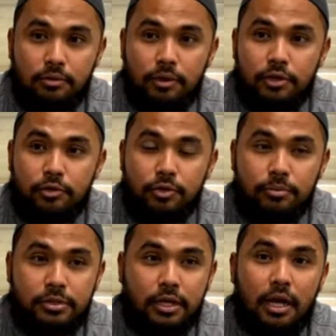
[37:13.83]
when you in
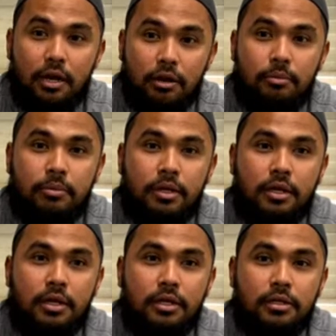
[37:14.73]
Masjidil Haram.
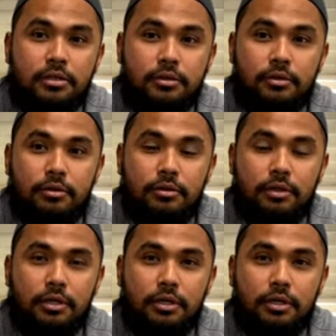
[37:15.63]
So